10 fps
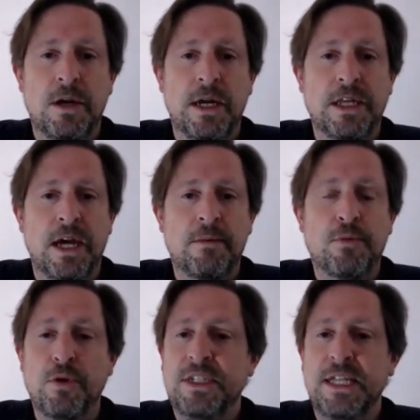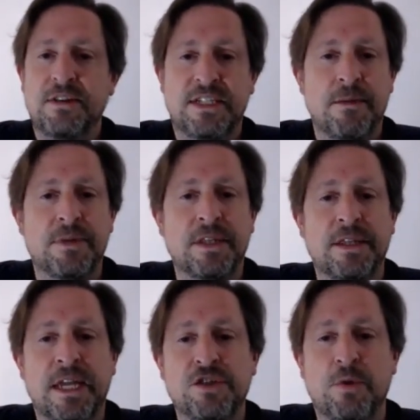And I pointed out something
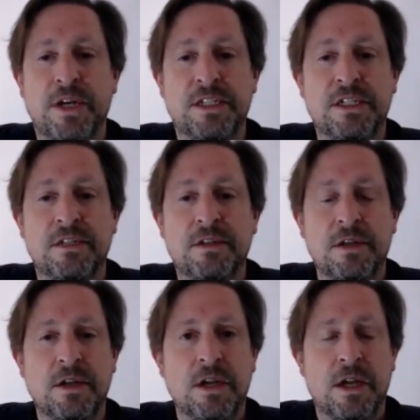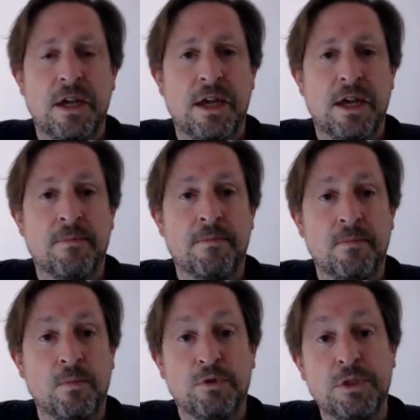that they tweeted,
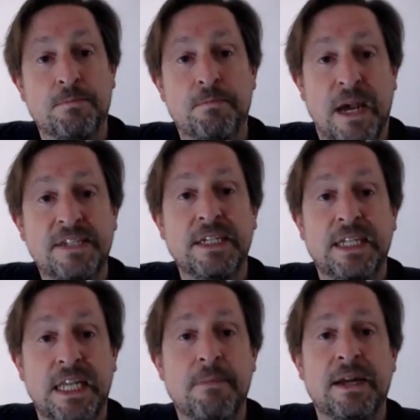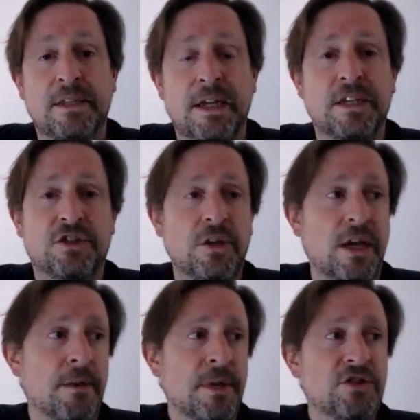which was basically about
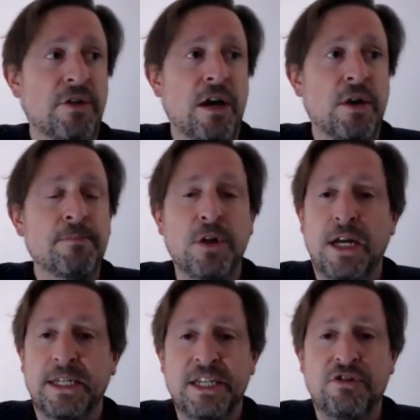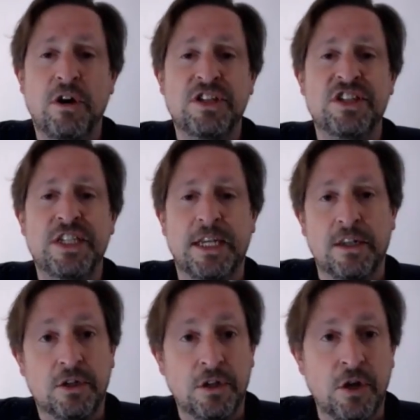Israel, implying that Israel is a
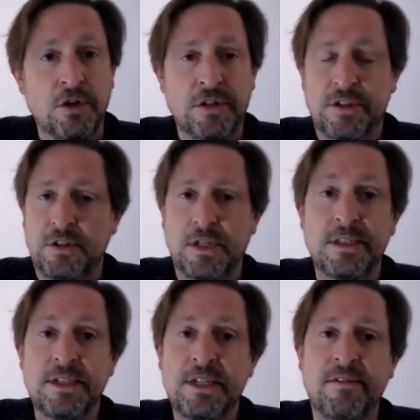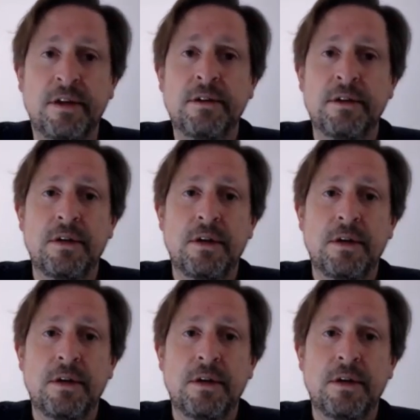settler colonialist endeavor.